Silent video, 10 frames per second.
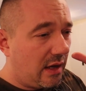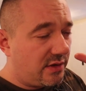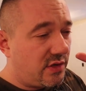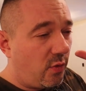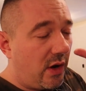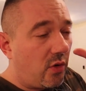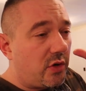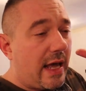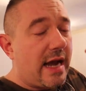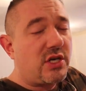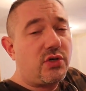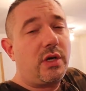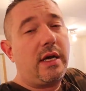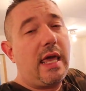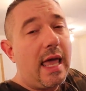so we ordered
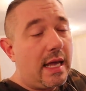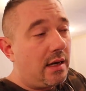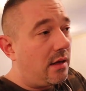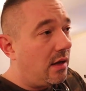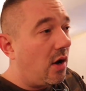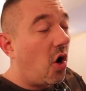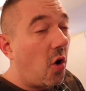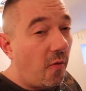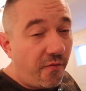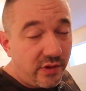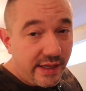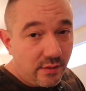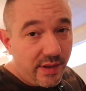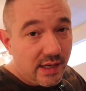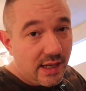extra again. Hopefully
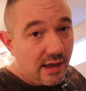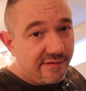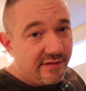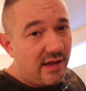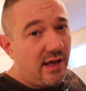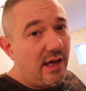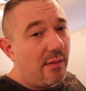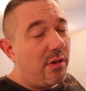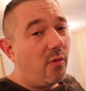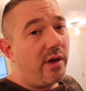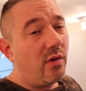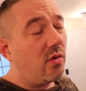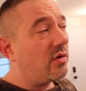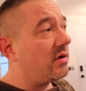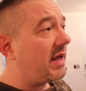it'll be enough, but we
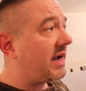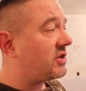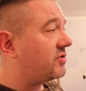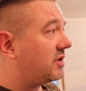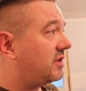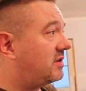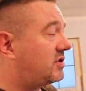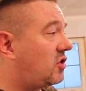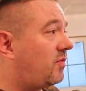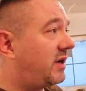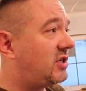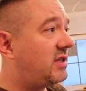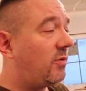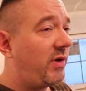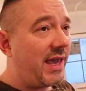ordered extra so much
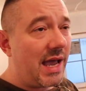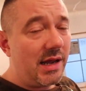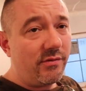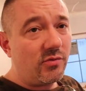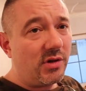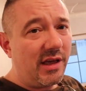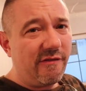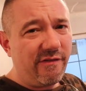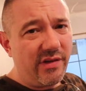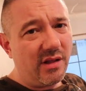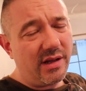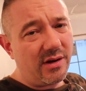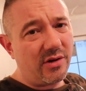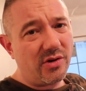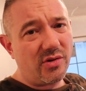that we can't even really fill it
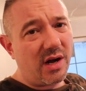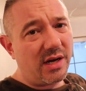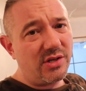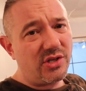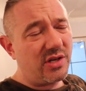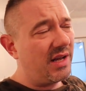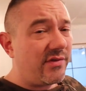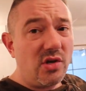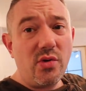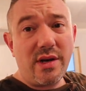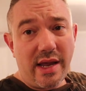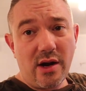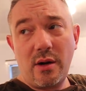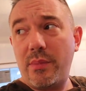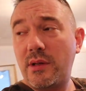in our garage. I have to do it in
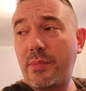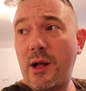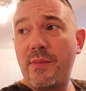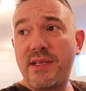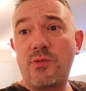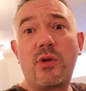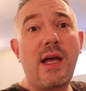here, but the problem is that we're